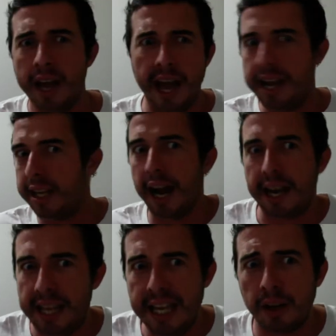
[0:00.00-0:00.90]
And he
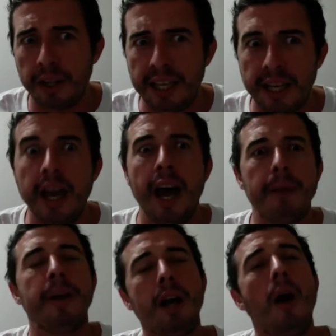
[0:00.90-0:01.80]
got heel heat. And
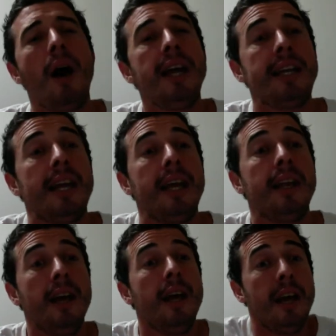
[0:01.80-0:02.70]
I'm like, oh, I get it.